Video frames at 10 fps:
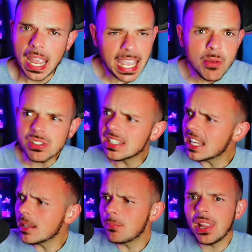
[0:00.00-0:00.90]
He was
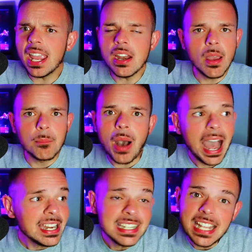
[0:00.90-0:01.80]
getting played
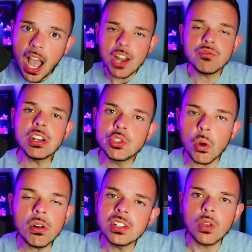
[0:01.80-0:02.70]
behind DeAndre
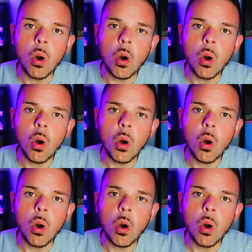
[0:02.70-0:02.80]
Jordan's